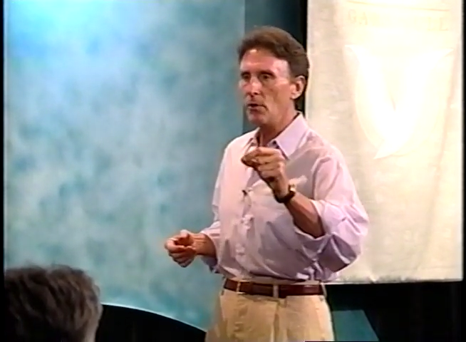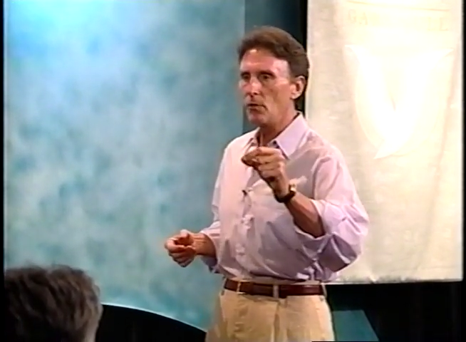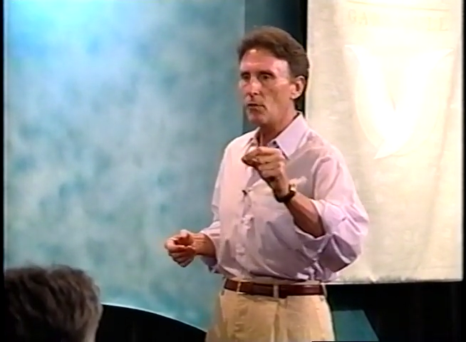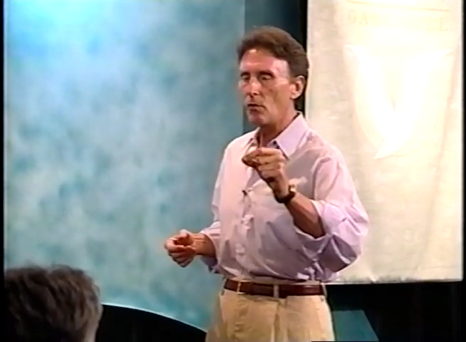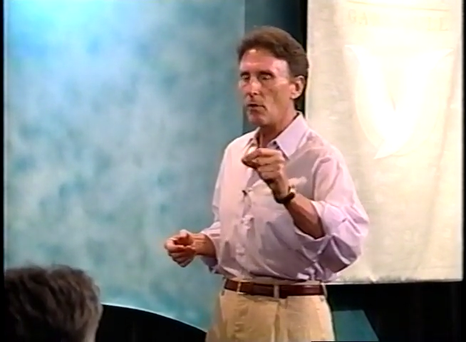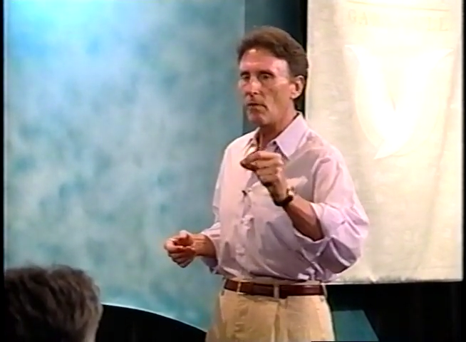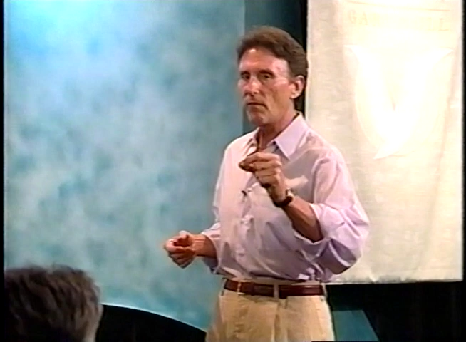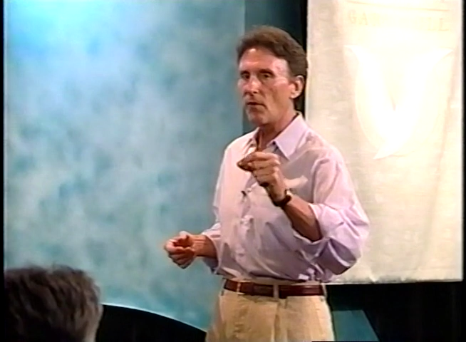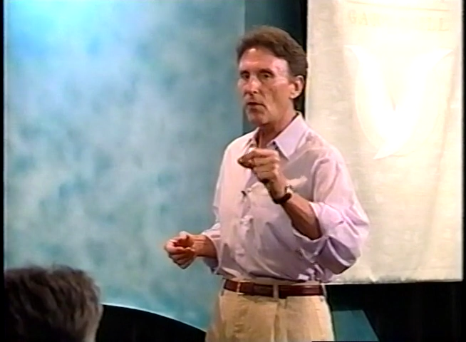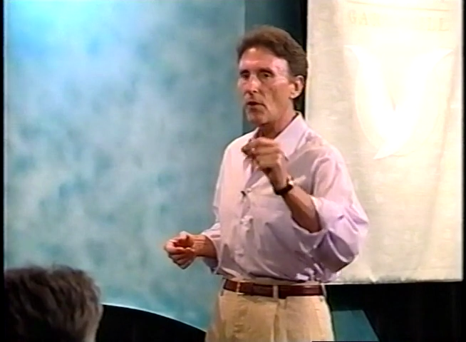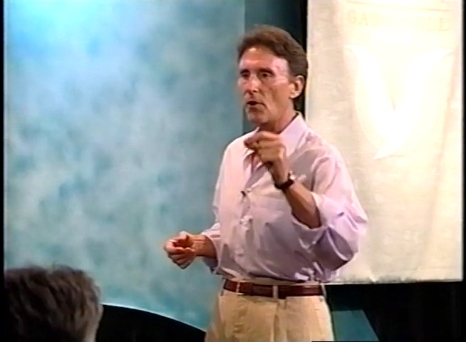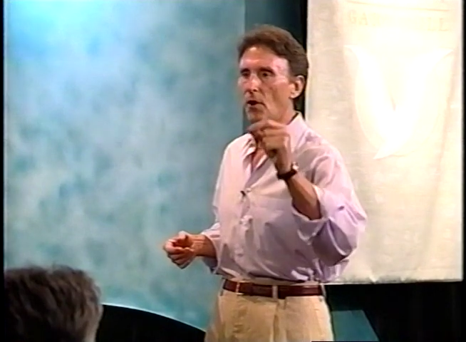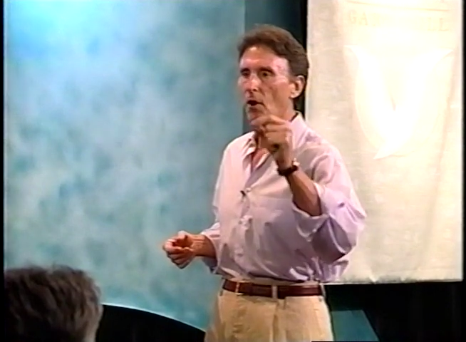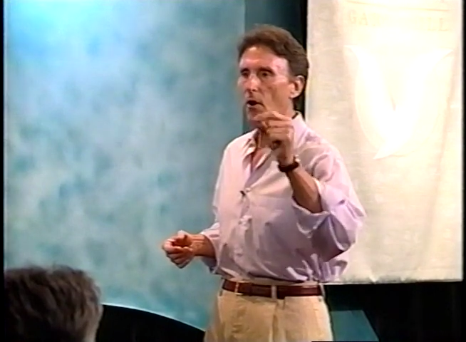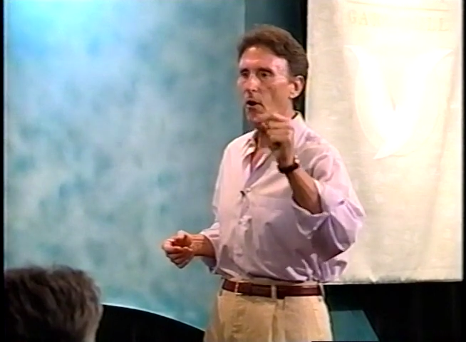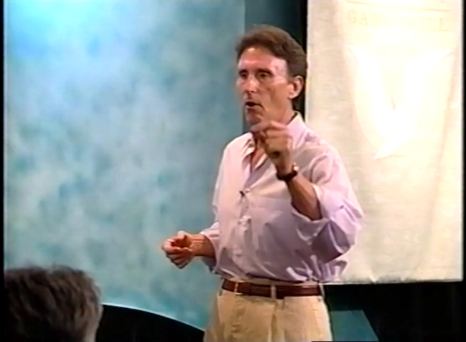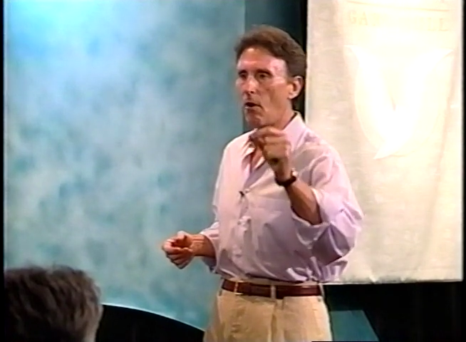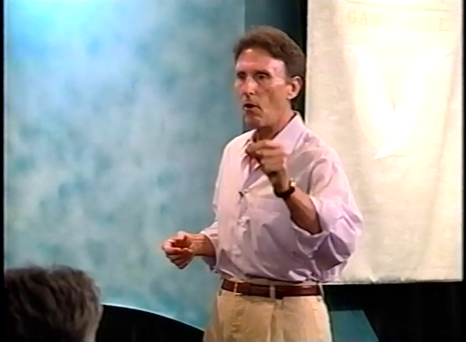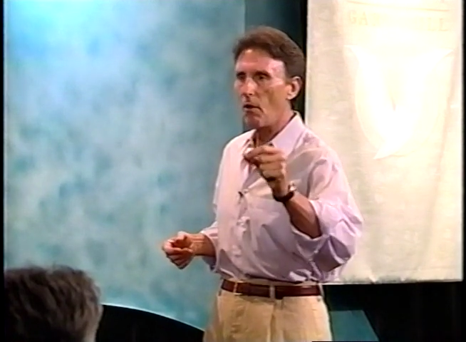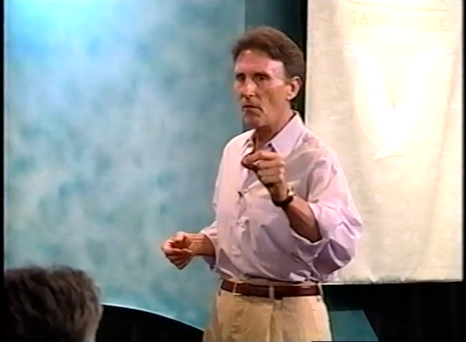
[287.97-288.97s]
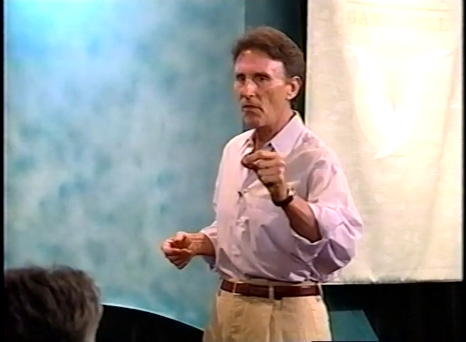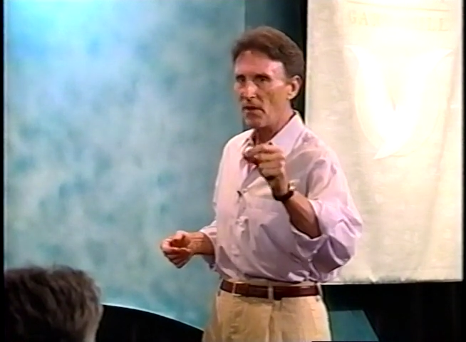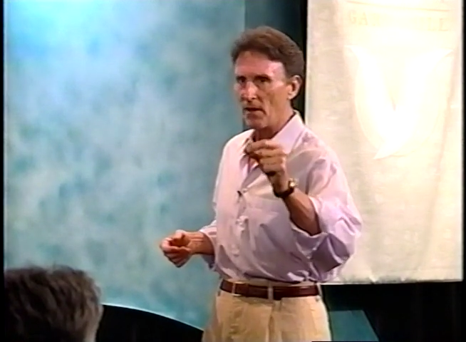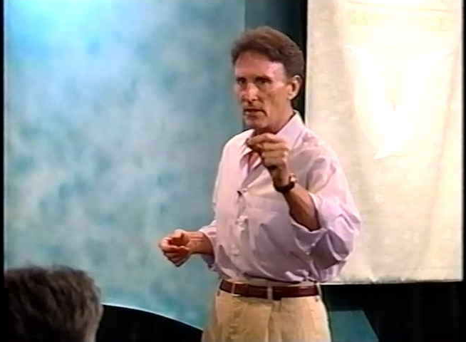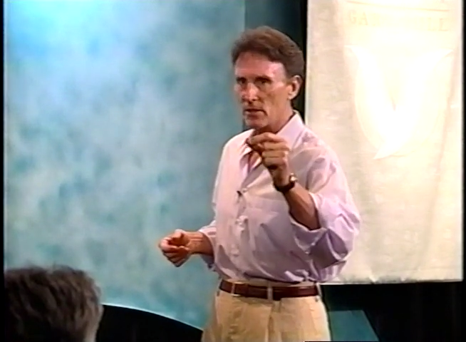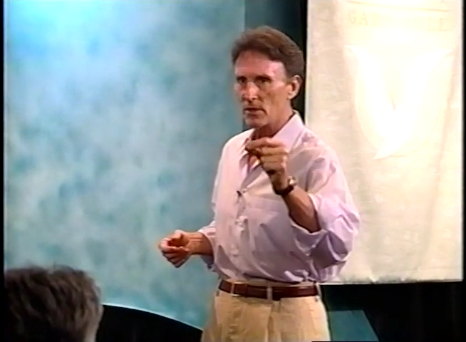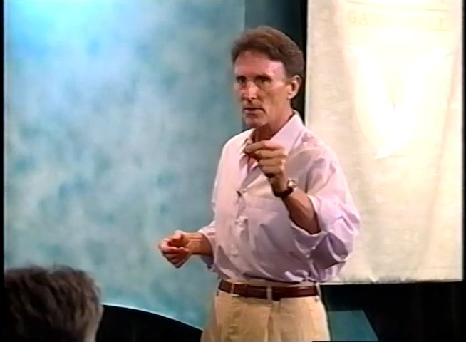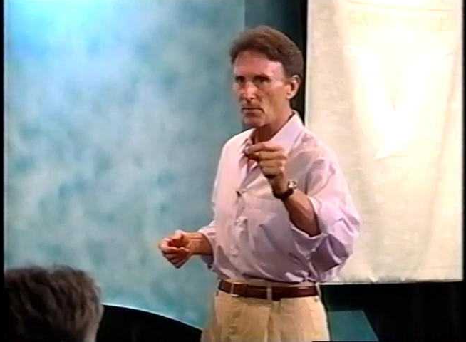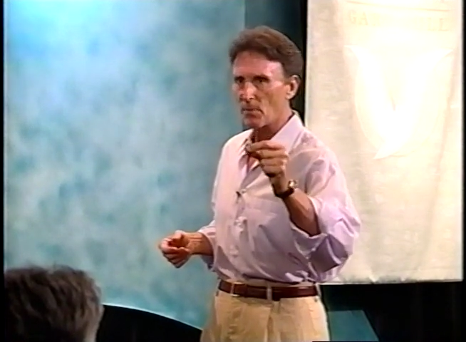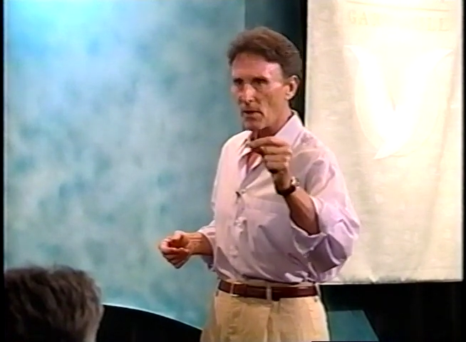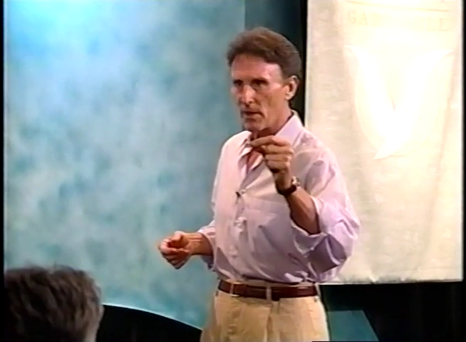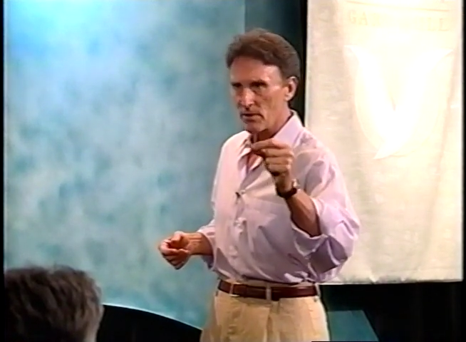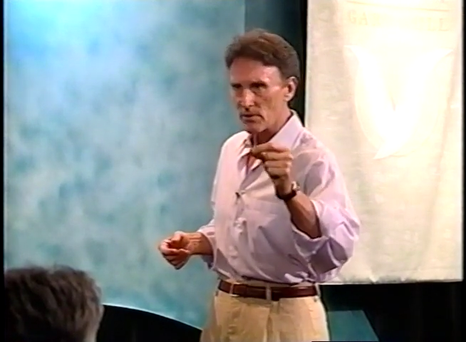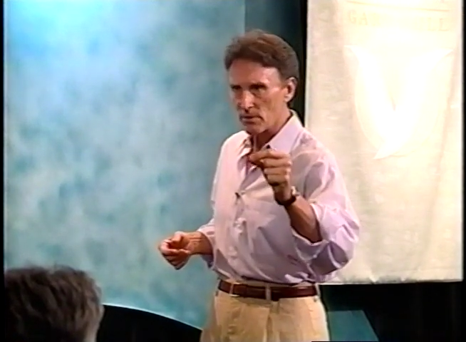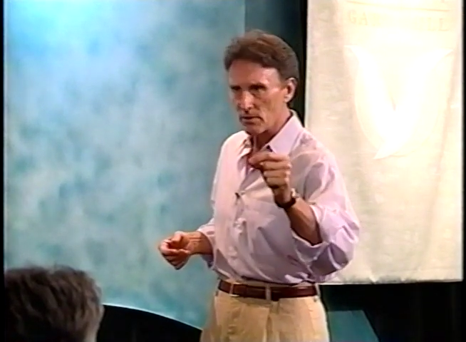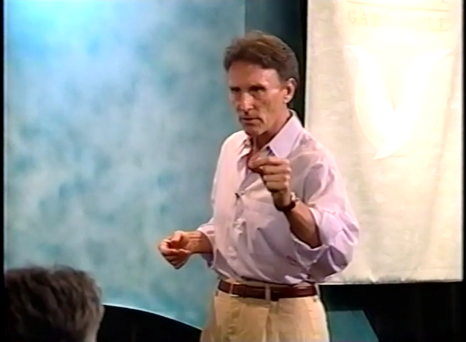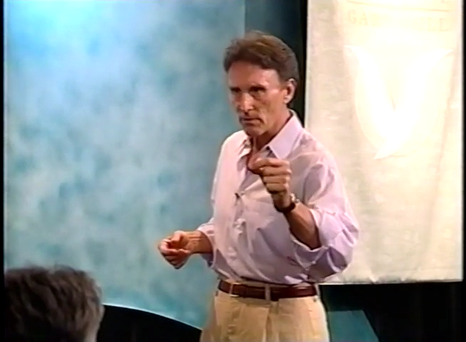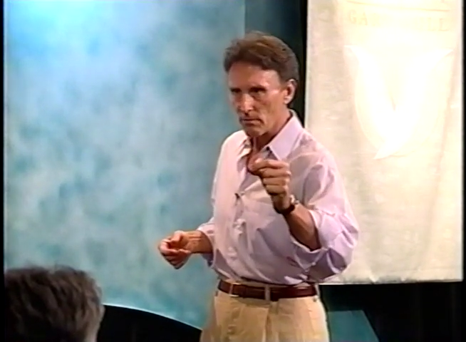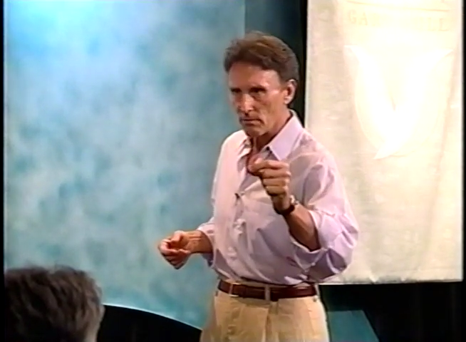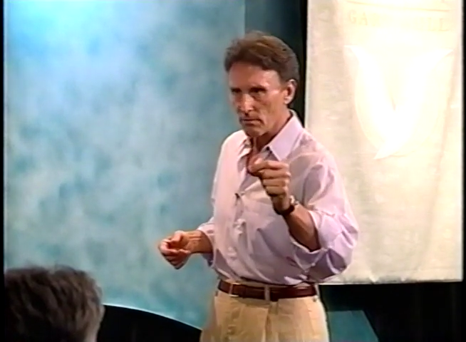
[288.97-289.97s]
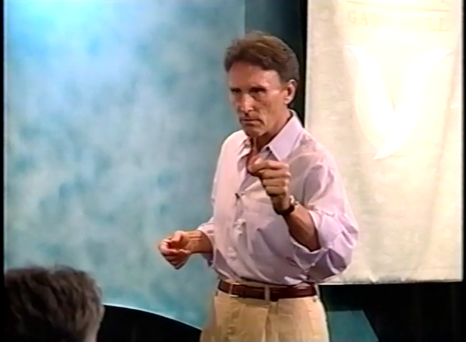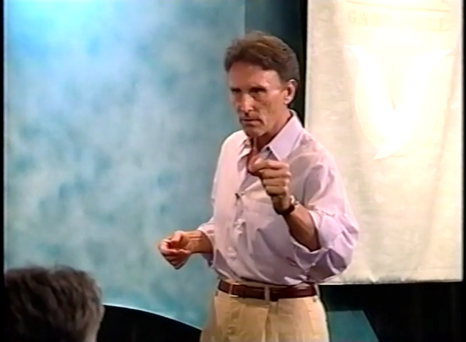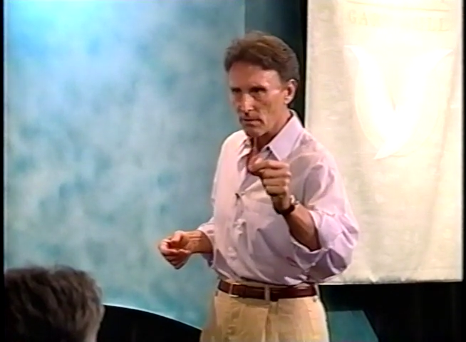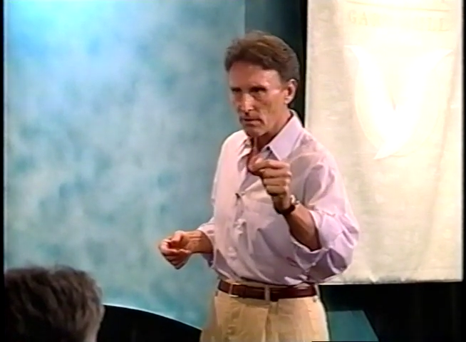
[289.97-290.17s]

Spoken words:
to have heard all the inspirational,